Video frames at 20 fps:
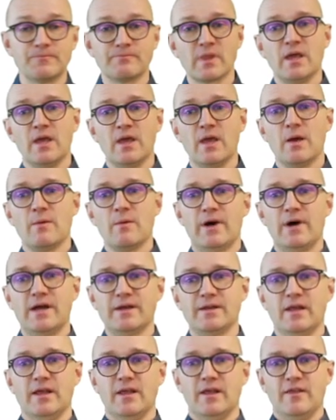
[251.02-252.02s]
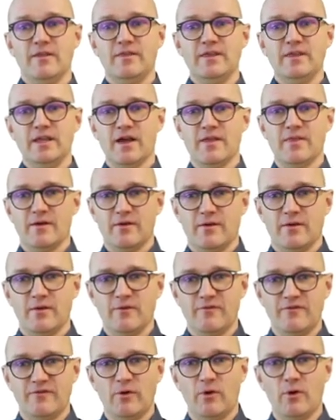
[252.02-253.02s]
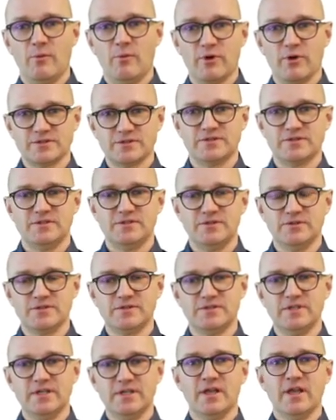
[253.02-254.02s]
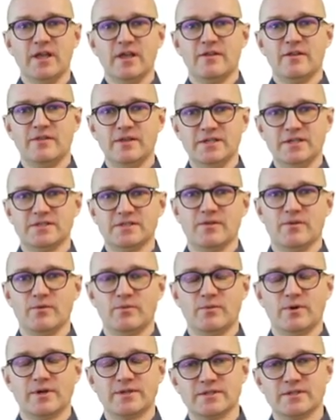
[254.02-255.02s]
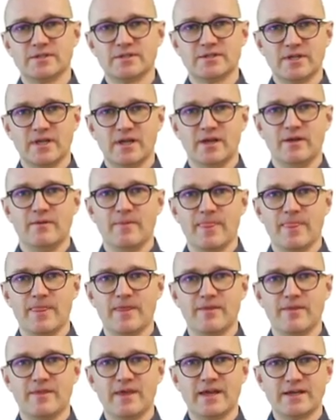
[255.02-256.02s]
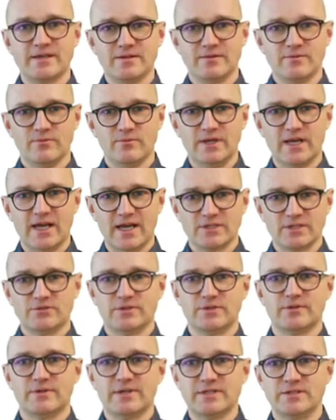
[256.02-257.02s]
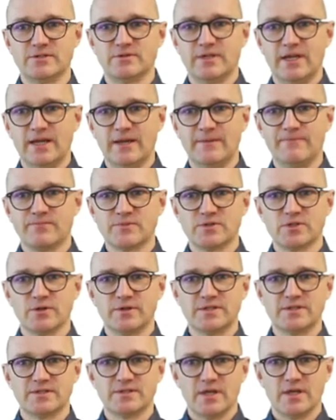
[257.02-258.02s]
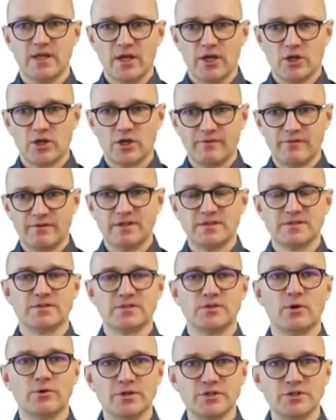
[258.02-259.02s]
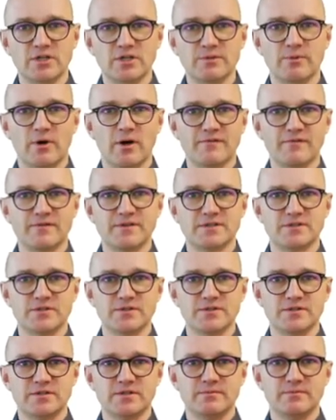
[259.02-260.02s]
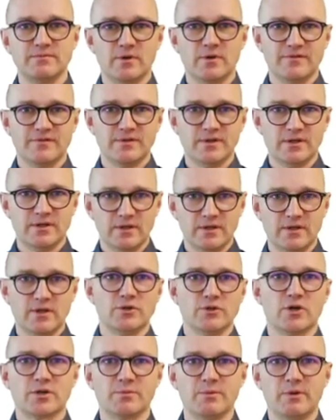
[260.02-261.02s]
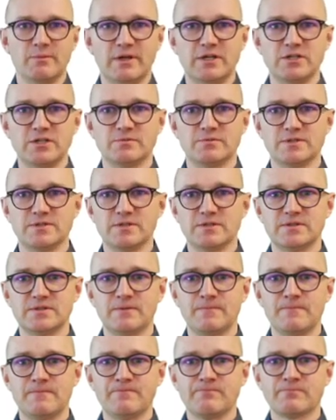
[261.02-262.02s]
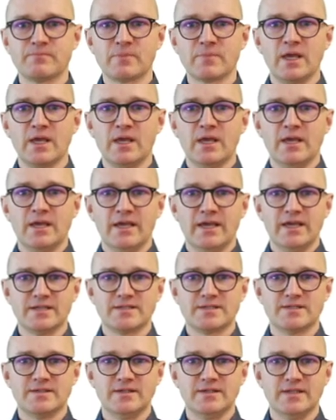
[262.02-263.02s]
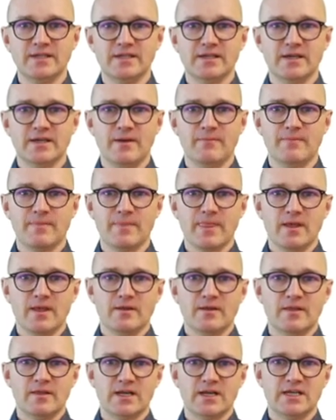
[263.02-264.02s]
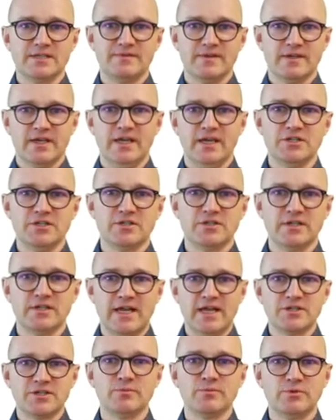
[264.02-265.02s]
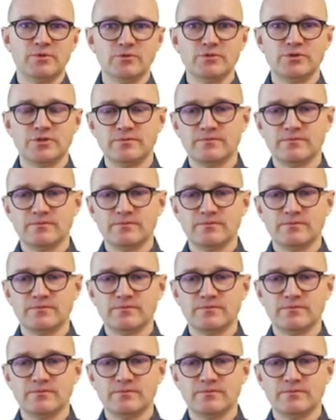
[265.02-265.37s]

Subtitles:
But the other four boxes you see, these are the ones that we'd like to address today. So it's governance and ownership of the system, of the document management system. It's the classification and attribution.